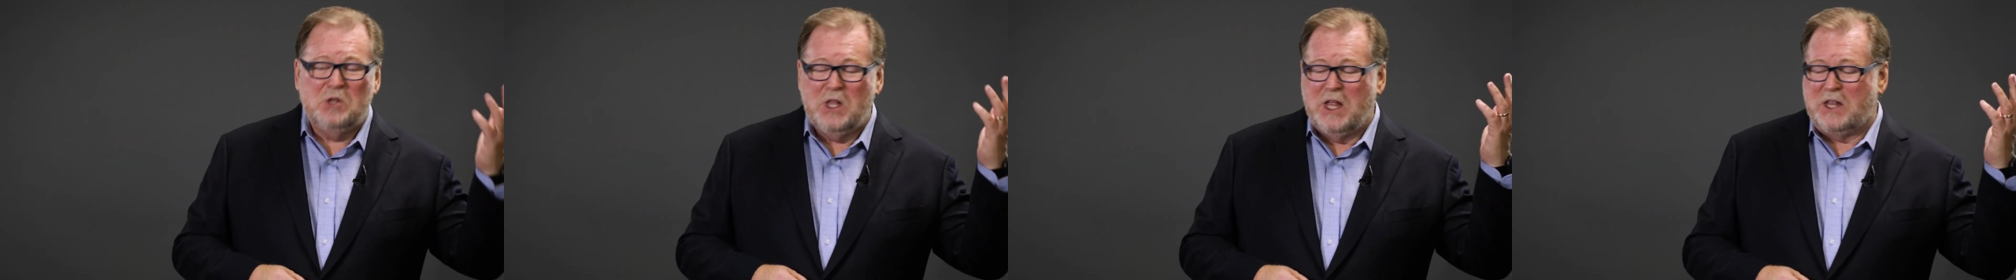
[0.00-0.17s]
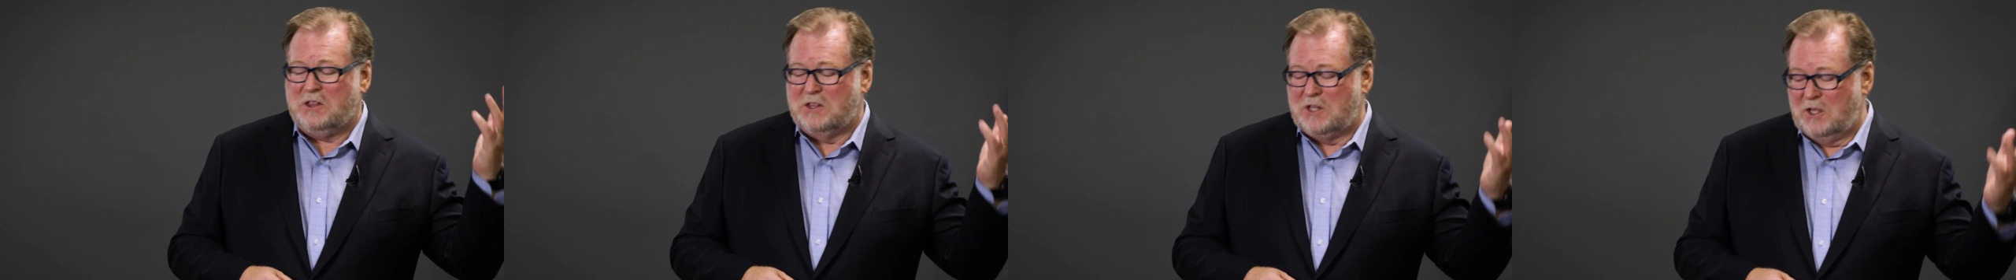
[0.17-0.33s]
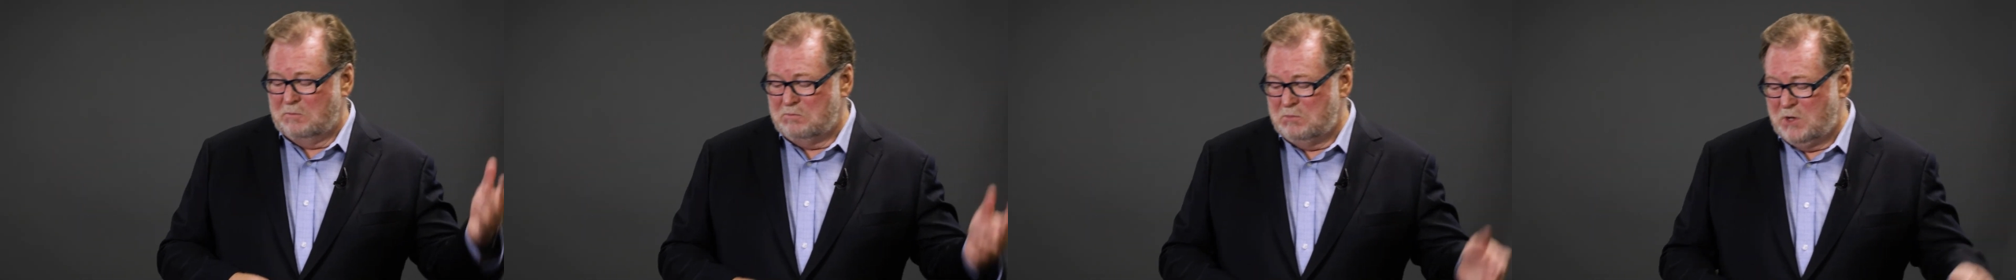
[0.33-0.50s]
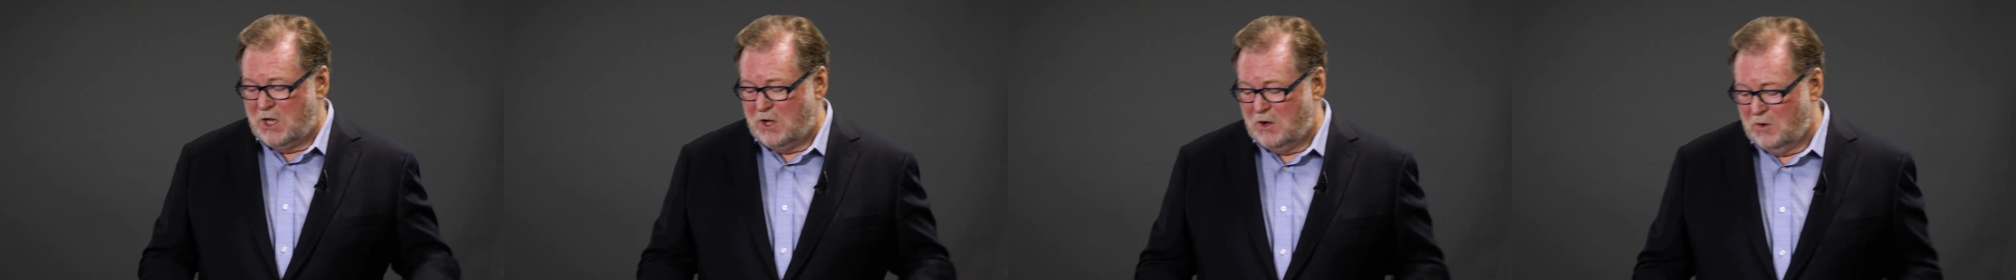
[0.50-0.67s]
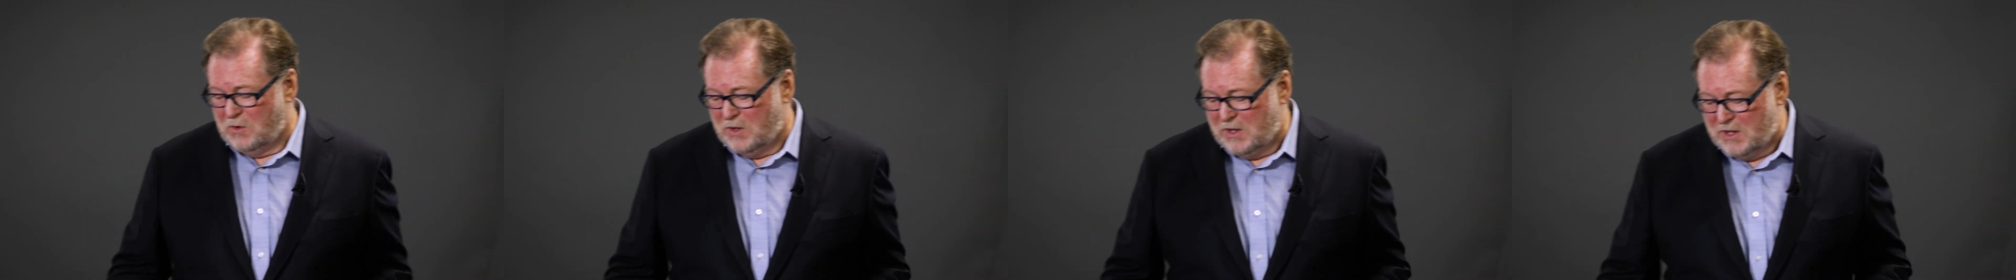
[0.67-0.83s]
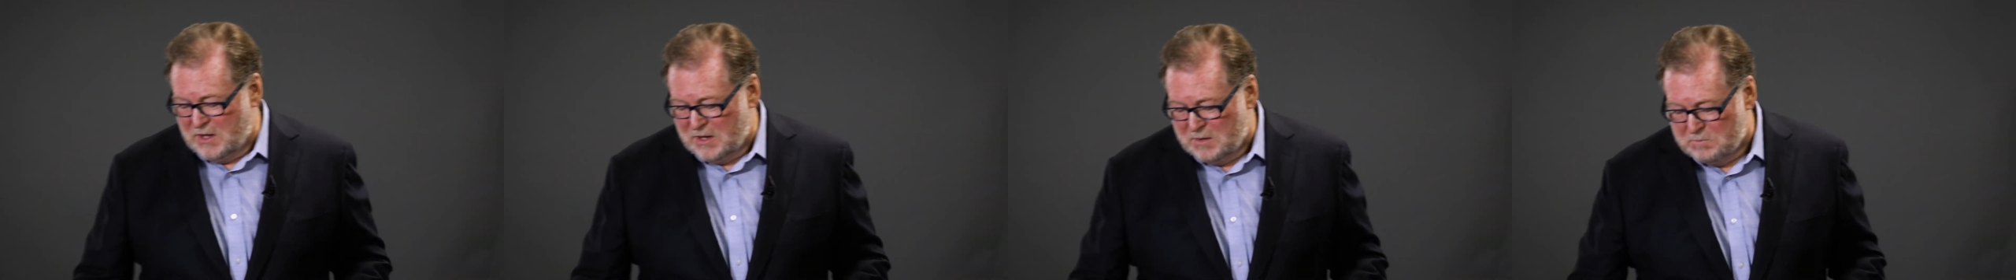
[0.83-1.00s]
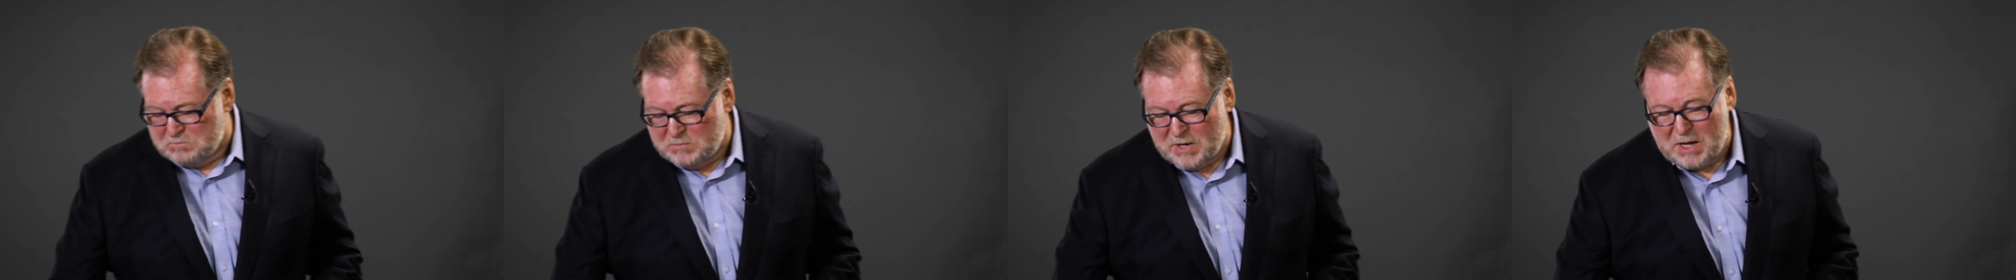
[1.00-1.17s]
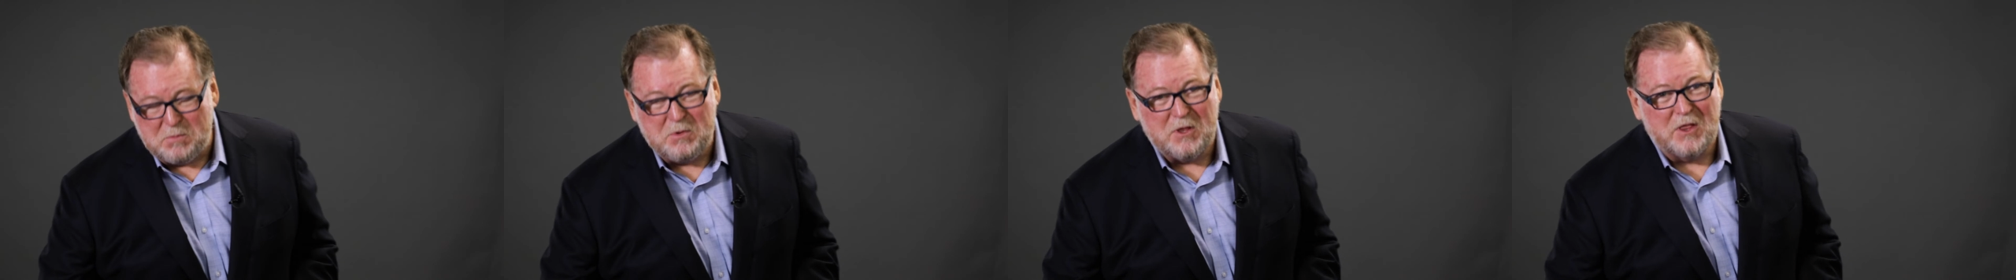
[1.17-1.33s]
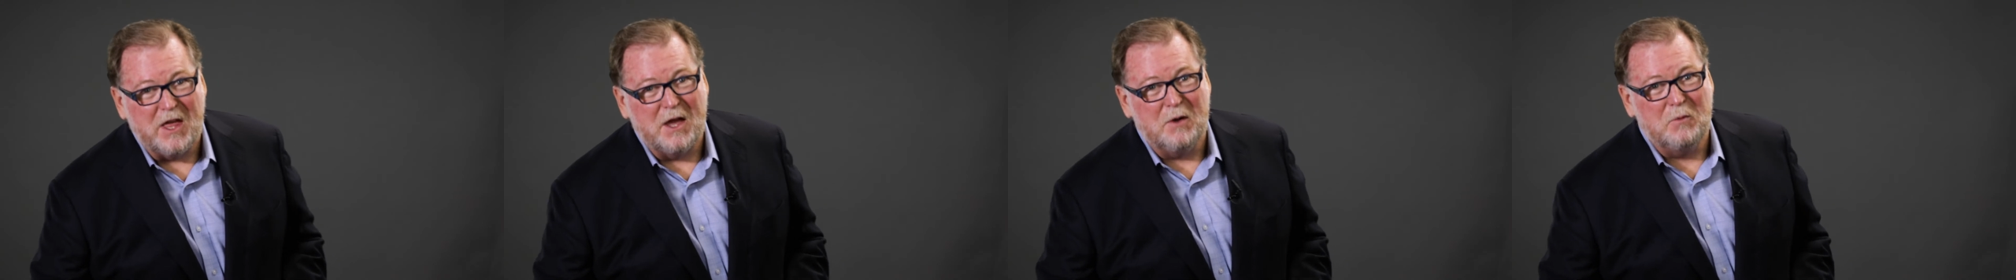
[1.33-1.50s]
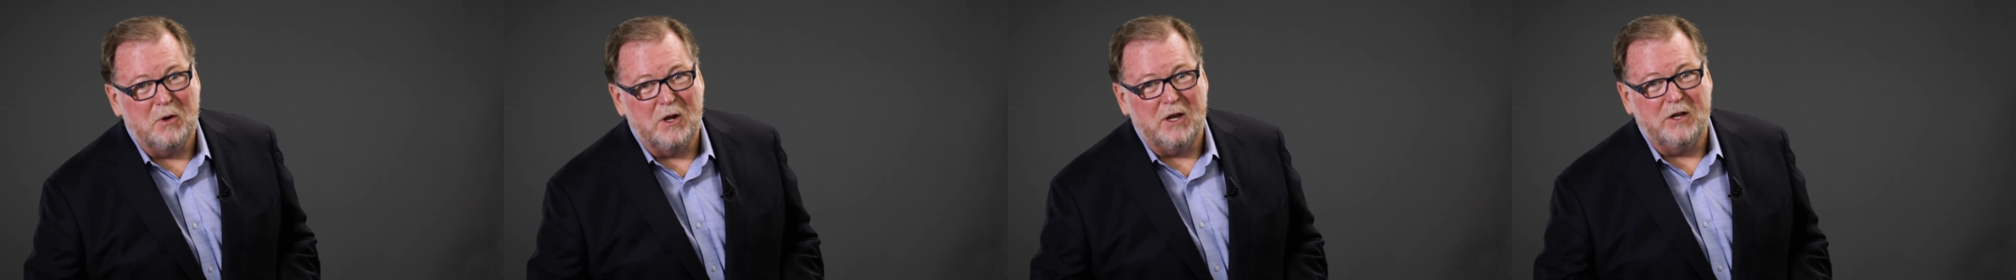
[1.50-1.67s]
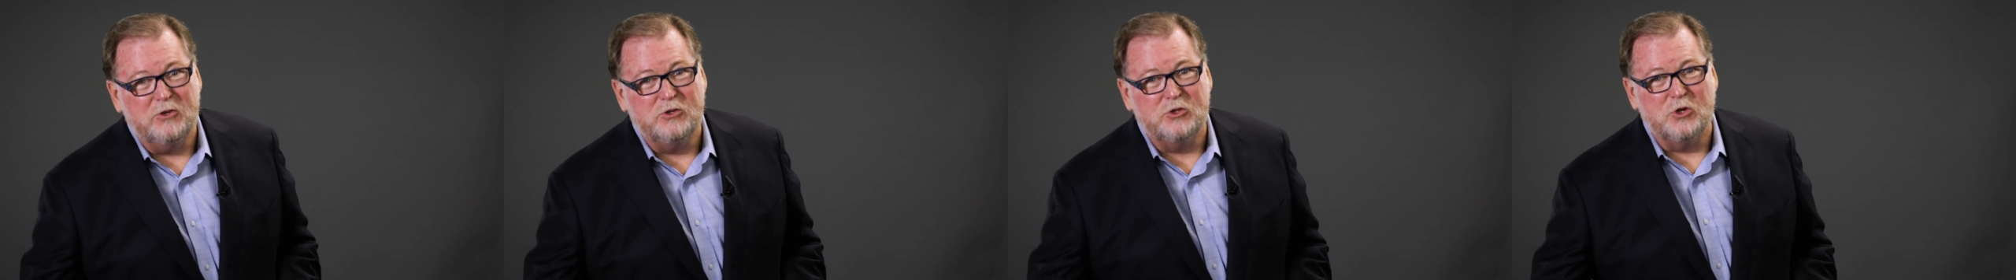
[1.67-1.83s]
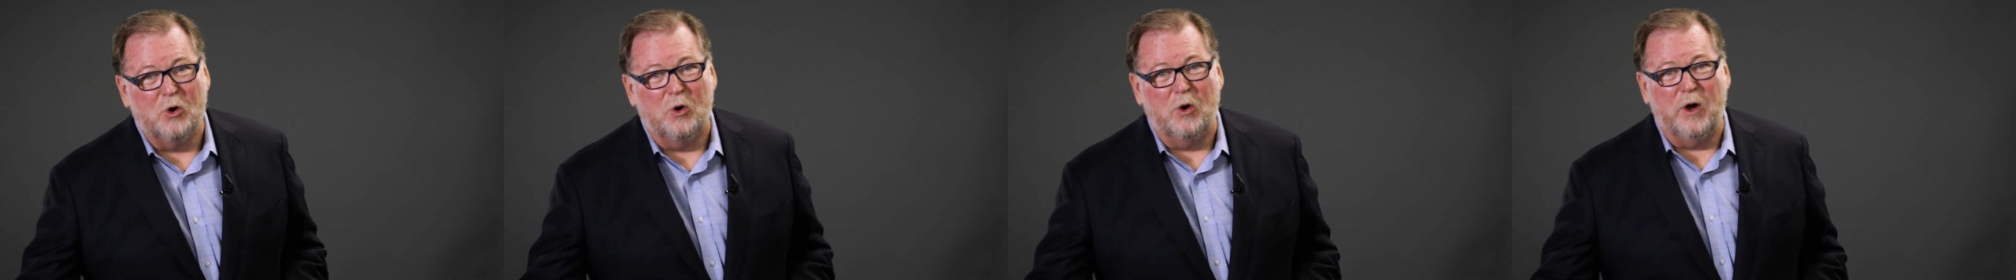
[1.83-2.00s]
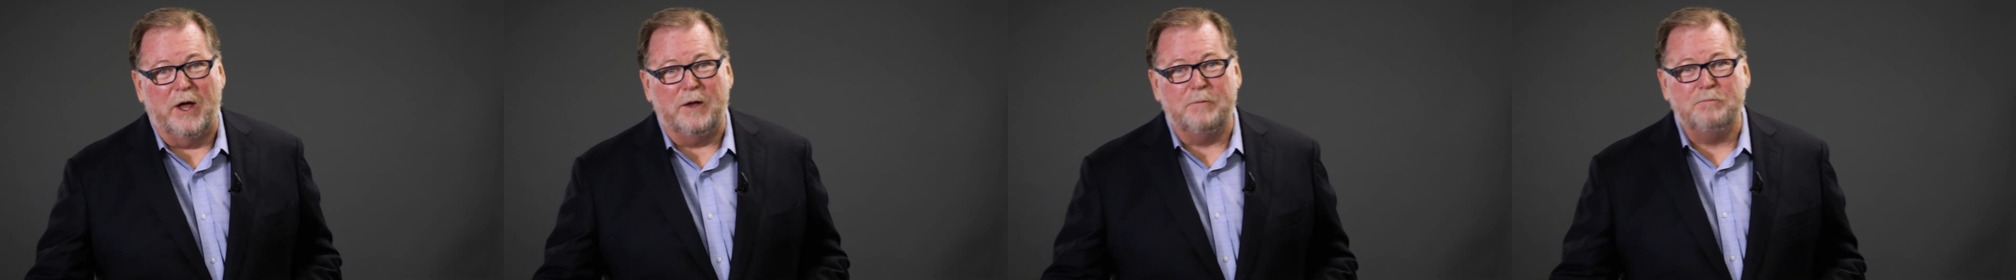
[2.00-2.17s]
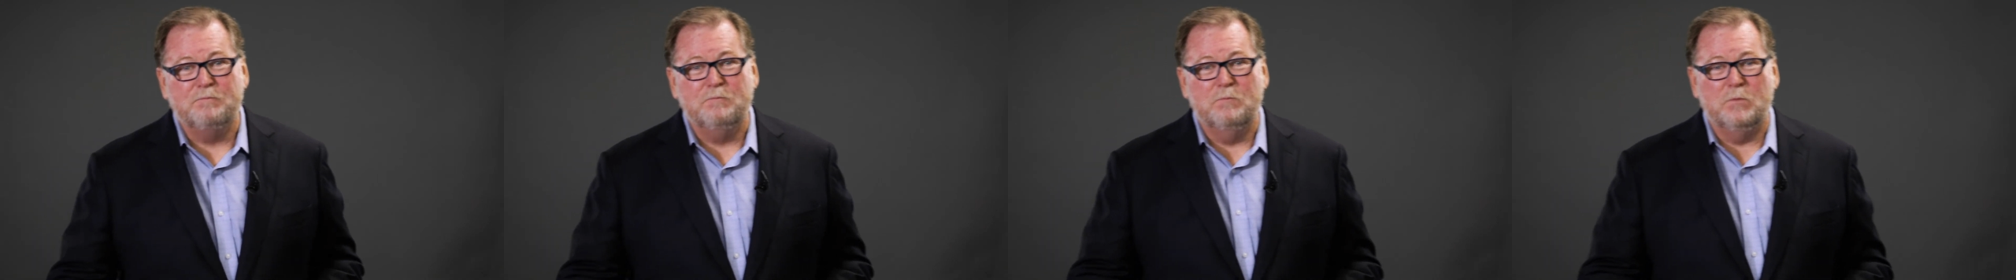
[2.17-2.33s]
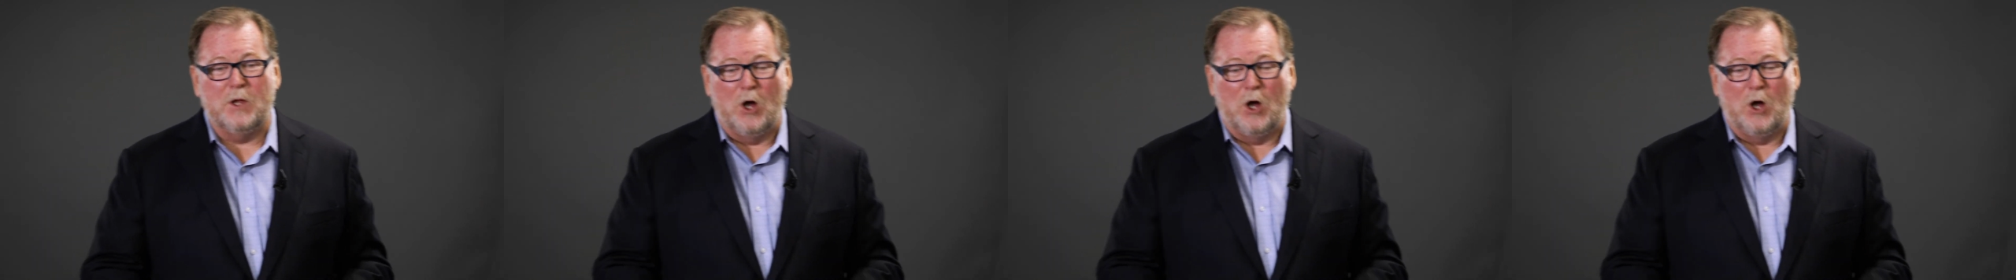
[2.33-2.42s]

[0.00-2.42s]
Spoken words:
let them know. Maybe they would enjoy it.